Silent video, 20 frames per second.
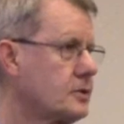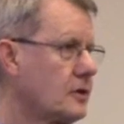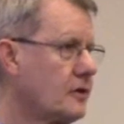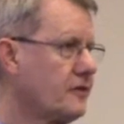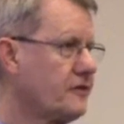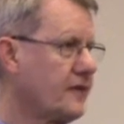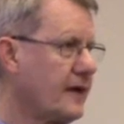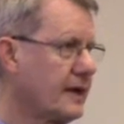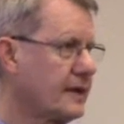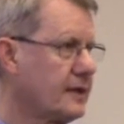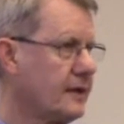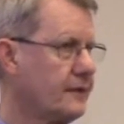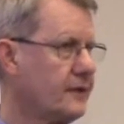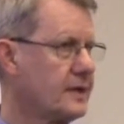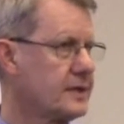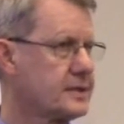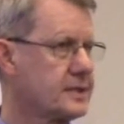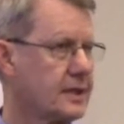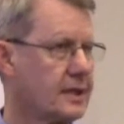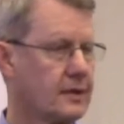your
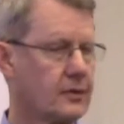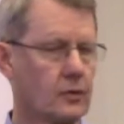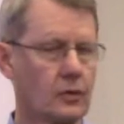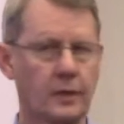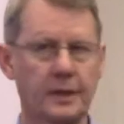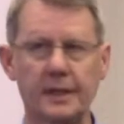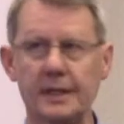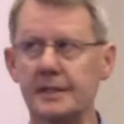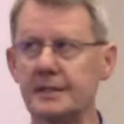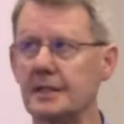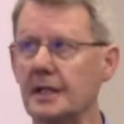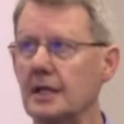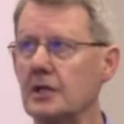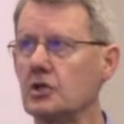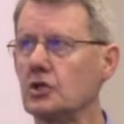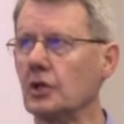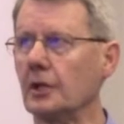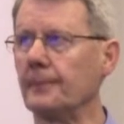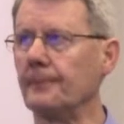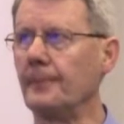effectiveness in an
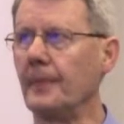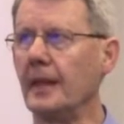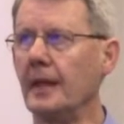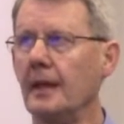organization.